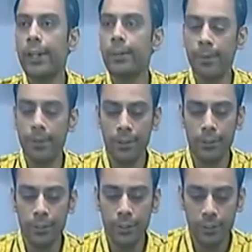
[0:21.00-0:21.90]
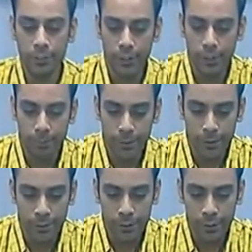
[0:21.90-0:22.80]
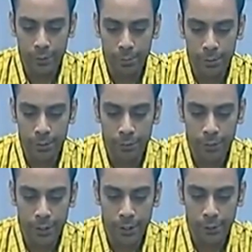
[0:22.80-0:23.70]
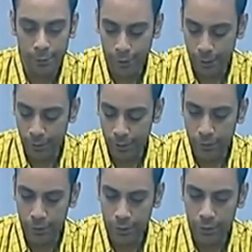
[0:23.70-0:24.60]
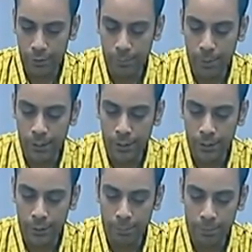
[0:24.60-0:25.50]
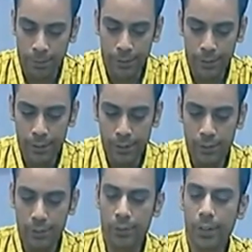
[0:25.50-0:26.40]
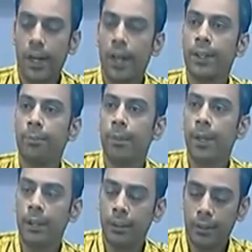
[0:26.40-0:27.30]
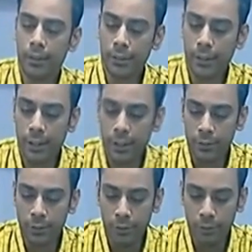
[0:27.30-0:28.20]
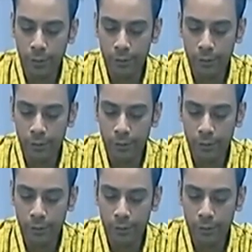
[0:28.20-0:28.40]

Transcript: presentation is business incubation for effective industry partnership. So the main thrust of this